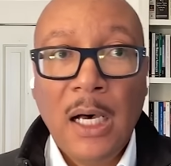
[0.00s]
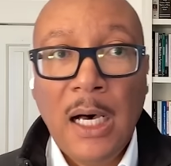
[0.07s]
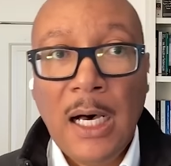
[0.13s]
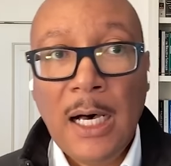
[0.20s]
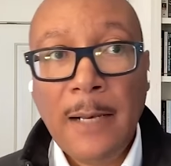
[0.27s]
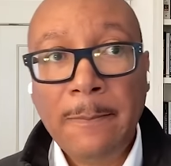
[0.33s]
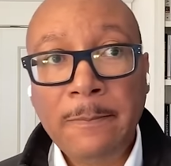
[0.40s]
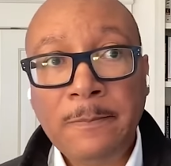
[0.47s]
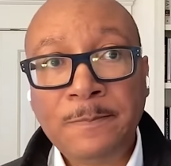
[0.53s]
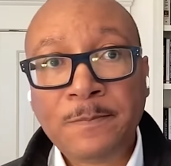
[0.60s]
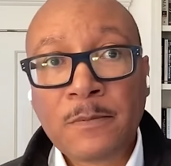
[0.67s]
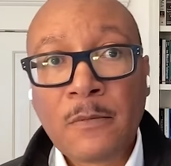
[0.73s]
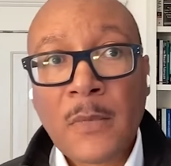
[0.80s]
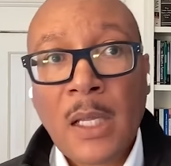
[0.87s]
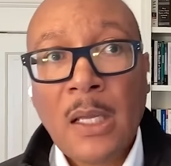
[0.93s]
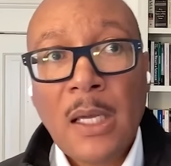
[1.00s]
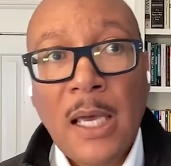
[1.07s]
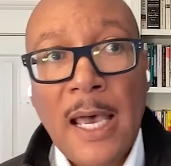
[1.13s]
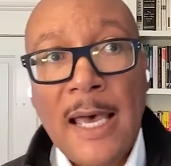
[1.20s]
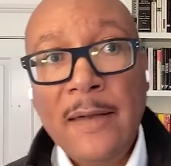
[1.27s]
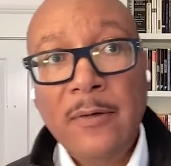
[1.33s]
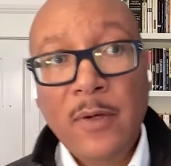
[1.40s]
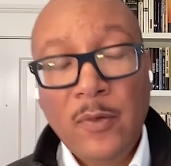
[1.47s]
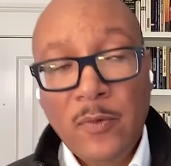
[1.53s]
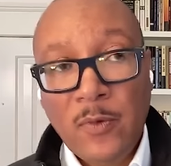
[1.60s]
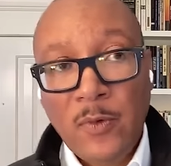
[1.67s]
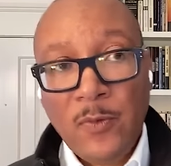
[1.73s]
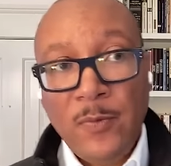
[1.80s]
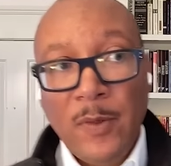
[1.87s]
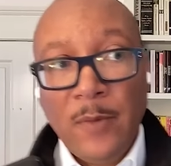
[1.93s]
Um, and
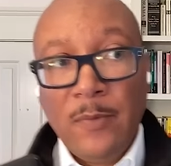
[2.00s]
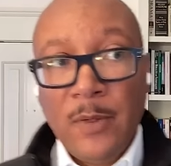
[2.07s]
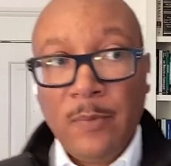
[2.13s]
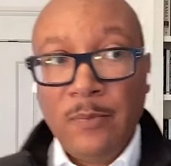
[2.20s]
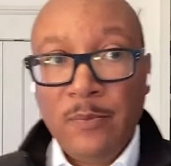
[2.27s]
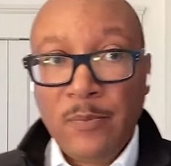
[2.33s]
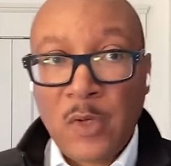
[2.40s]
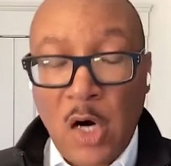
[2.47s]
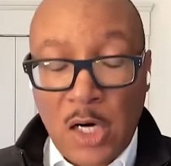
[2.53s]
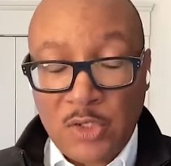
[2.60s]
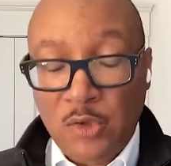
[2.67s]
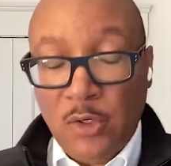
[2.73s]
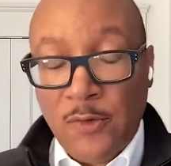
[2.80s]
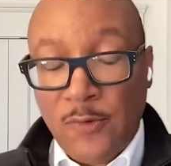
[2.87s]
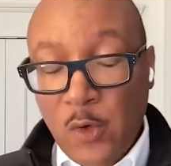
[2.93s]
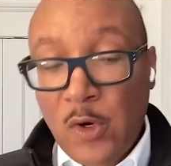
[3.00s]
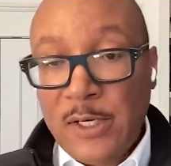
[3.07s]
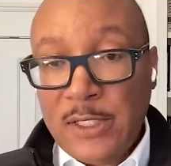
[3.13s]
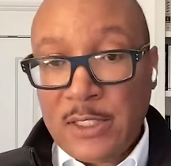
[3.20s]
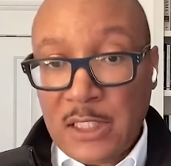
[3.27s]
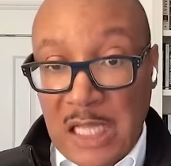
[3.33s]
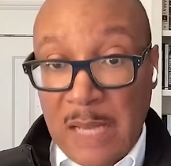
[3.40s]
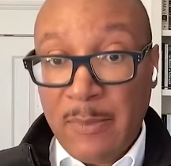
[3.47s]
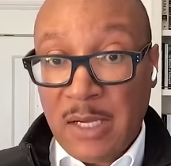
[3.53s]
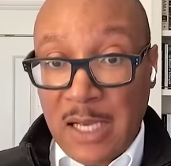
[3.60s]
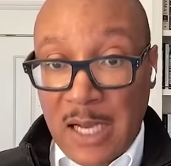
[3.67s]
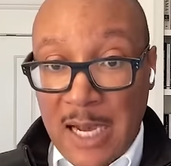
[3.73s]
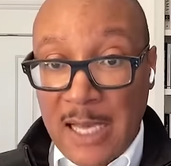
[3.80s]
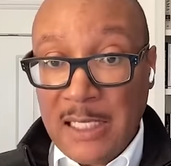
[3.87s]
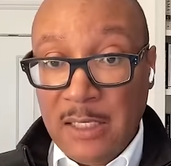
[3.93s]
the carceral authorities claim a
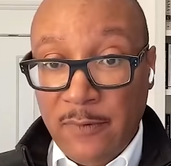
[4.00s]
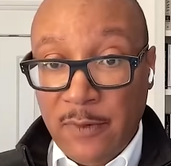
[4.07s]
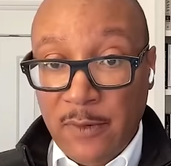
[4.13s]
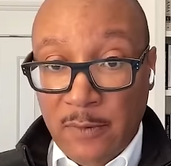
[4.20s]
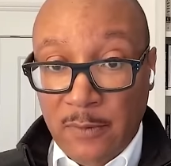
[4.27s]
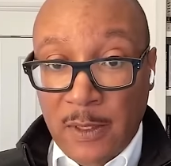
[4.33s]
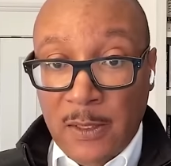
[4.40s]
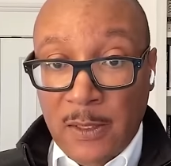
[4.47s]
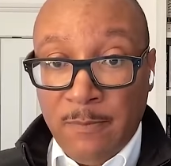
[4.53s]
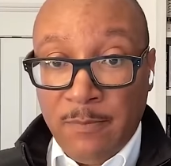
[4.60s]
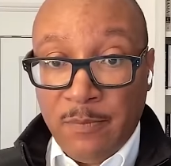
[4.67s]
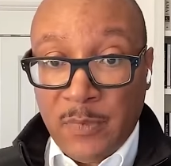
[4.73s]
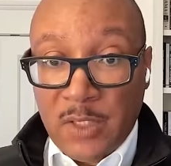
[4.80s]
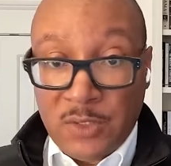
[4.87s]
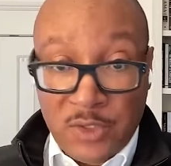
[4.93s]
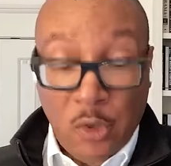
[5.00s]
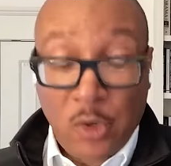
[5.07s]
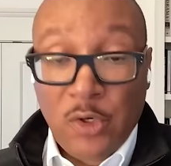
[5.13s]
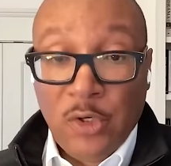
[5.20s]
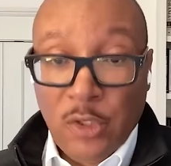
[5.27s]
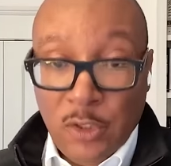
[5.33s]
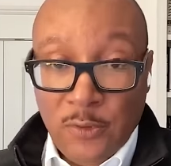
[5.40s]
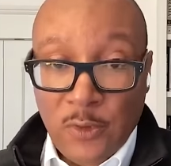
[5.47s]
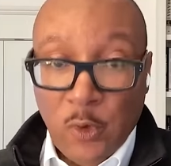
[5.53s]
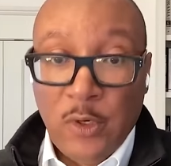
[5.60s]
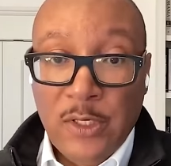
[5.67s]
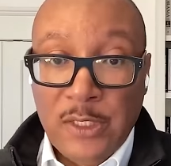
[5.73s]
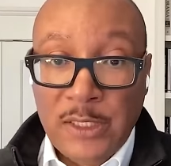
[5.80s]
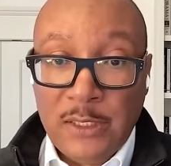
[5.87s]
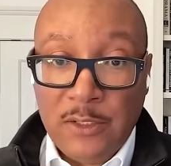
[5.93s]
kind of a custodial
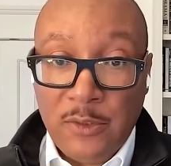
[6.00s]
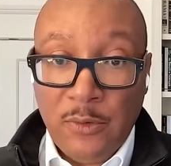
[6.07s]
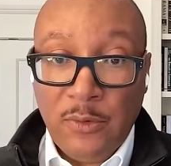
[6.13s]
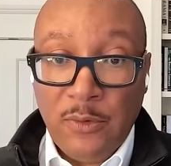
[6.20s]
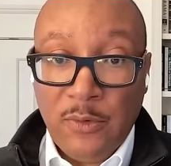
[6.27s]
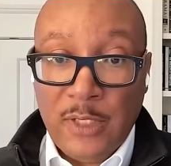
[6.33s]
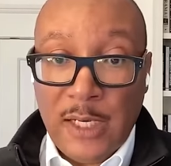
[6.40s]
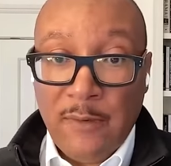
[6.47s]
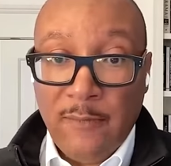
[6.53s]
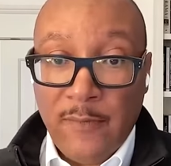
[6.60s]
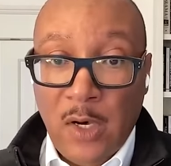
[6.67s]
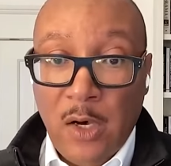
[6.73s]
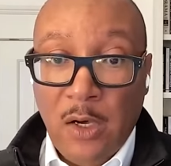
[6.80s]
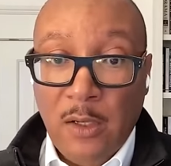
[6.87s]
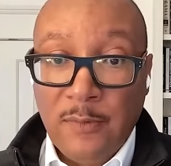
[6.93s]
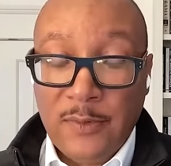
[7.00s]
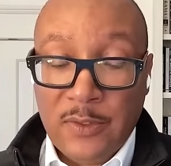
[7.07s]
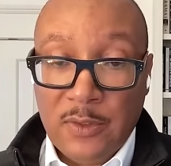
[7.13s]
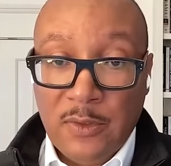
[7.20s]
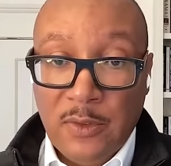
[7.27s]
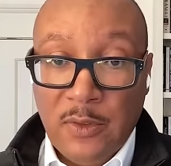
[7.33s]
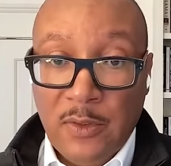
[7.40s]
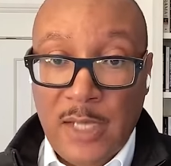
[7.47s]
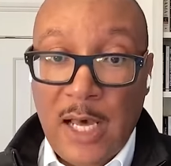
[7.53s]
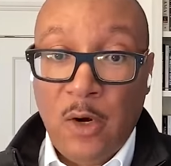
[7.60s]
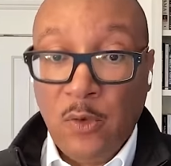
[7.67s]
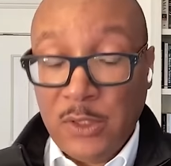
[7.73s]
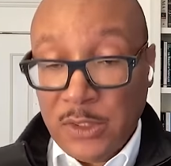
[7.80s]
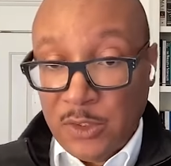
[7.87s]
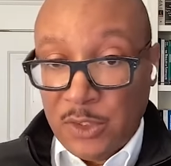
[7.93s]
authority to that involves not
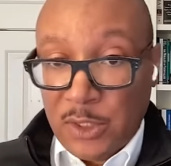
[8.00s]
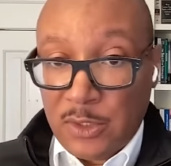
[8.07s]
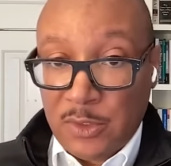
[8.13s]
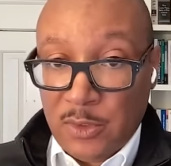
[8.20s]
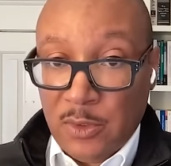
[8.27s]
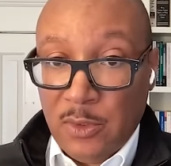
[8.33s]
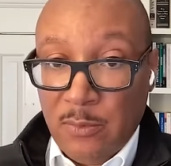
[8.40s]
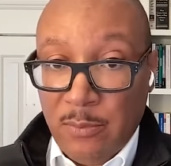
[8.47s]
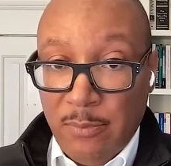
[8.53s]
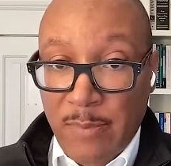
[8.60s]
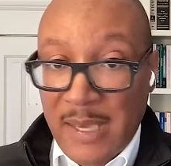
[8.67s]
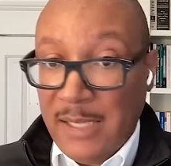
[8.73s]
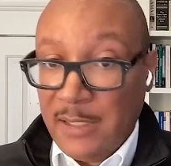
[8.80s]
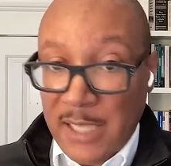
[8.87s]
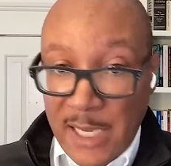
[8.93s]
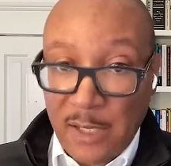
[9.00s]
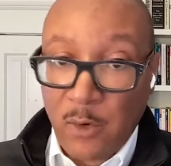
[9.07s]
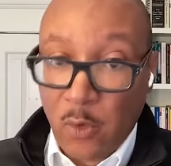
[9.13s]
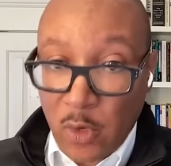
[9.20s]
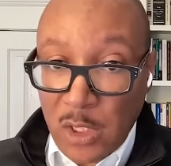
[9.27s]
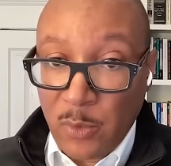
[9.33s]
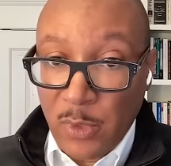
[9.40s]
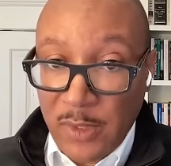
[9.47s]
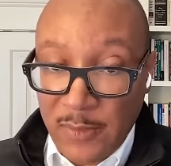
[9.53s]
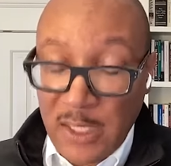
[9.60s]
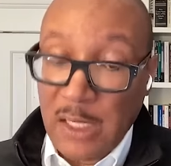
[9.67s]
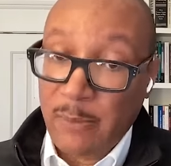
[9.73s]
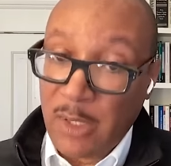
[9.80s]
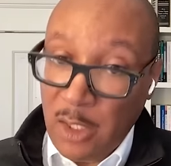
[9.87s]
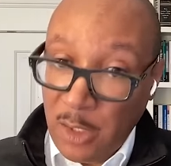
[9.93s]
only just maintaining order within
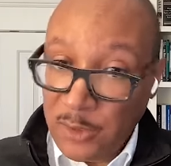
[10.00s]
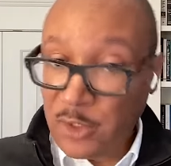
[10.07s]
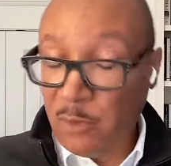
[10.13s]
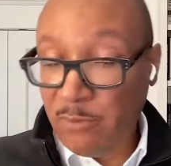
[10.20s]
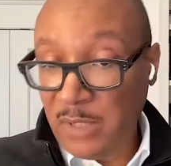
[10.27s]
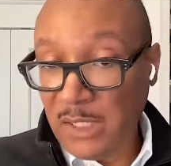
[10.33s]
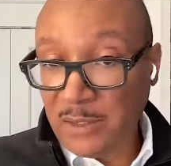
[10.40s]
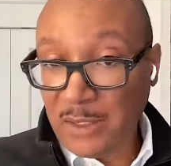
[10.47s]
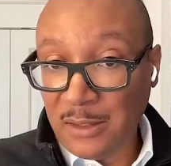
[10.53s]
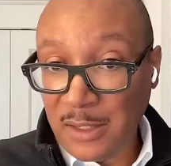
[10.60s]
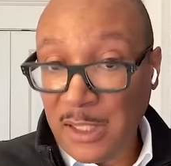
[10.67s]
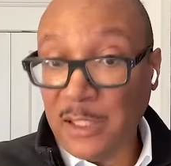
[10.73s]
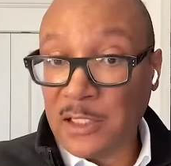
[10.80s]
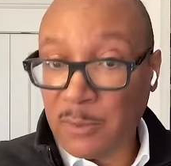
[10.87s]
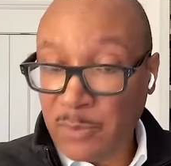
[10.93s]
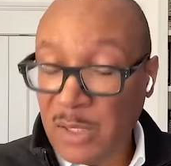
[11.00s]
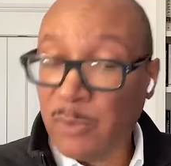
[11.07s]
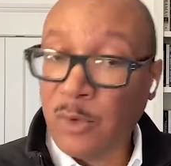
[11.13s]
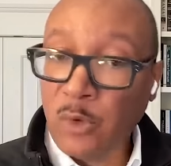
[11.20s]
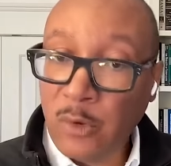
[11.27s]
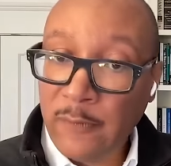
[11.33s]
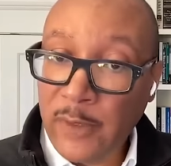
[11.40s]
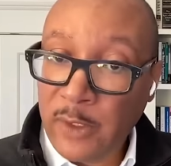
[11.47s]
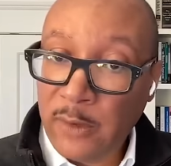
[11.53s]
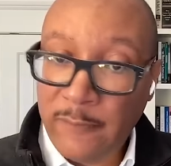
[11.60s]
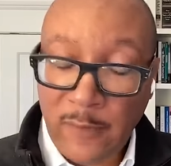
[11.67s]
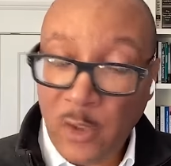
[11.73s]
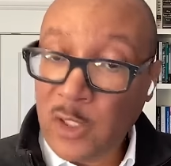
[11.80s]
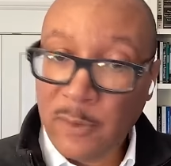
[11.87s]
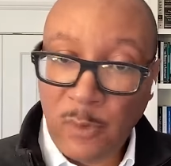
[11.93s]
it, but also meeting the needs of people who are very
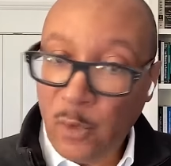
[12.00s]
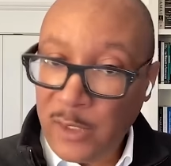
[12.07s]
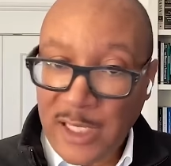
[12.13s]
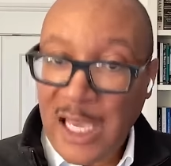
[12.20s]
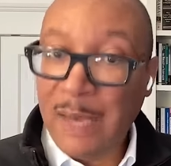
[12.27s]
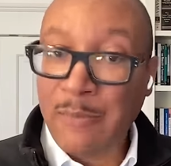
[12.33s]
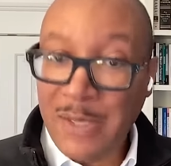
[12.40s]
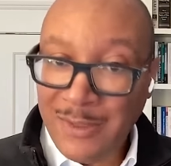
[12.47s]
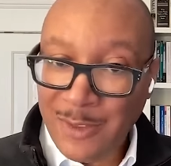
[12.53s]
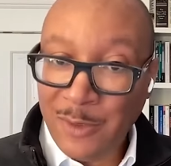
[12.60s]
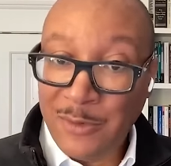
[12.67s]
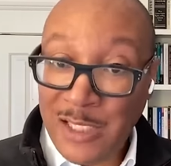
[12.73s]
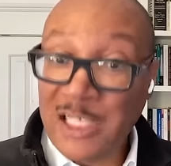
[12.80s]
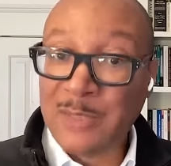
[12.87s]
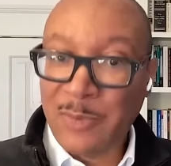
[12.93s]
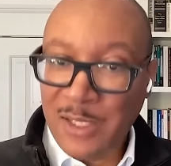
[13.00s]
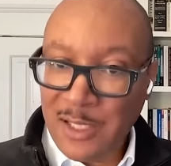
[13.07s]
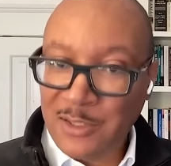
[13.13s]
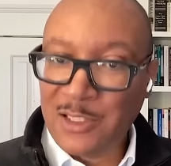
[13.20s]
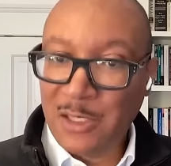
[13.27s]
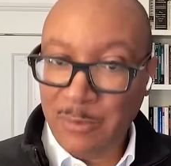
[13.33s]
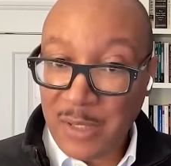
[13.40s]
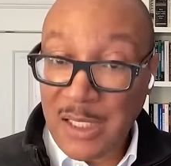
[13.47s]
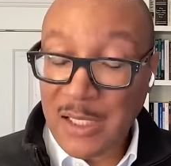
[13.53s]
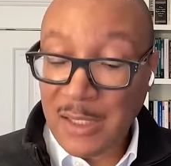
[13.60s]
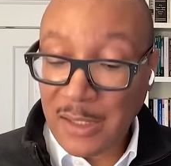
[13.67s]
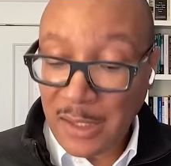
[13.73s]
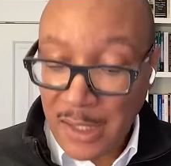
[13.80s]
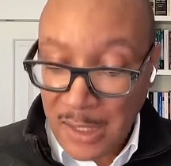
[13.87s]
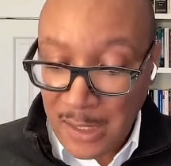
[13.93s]
vulnerable and can't meet their needs because they're
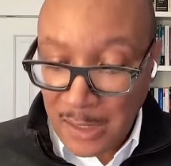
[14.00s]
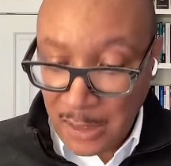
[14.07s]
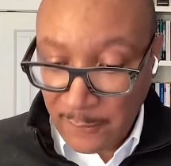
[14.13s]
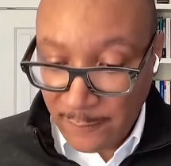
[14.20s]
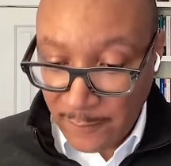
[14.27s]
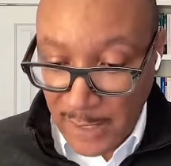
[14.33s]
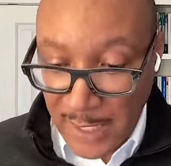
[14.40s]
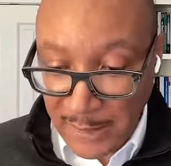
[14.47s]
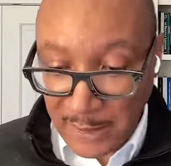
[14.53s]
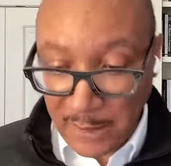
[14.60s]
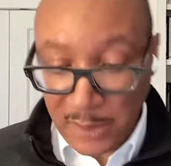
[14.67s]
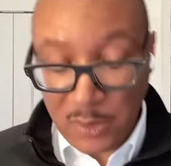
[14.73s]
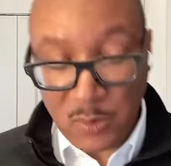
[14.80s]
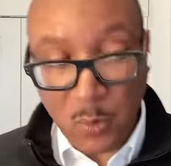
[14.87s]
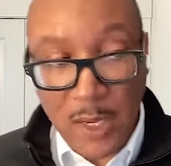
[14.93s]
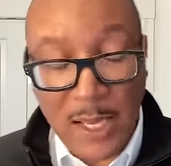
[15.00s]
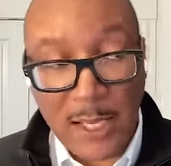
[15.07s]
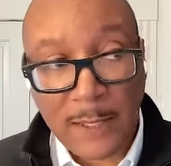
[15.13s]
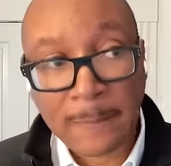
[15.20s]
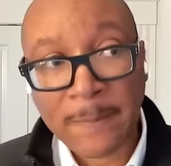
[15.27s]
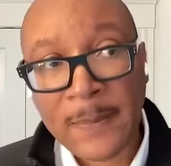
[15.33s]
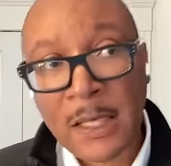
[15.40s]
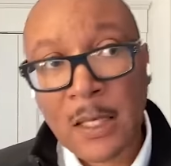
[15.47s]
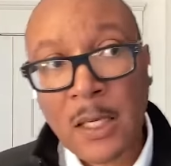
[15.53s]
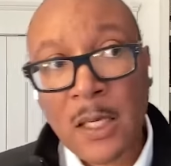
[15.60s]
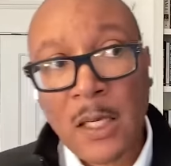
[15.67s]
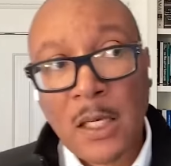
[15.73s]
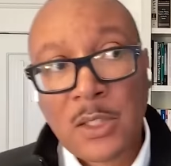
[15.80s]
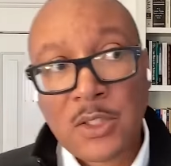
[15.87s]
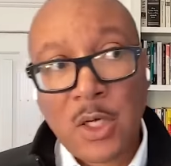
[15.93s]
being confined in this way.
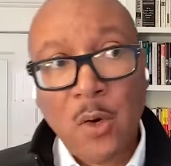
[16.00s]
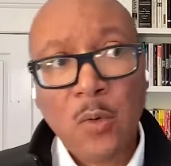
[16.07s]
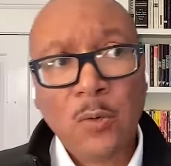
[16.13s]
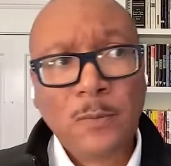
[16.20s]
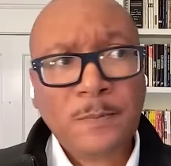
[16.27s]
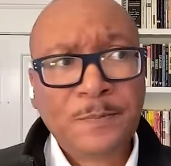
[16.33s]
So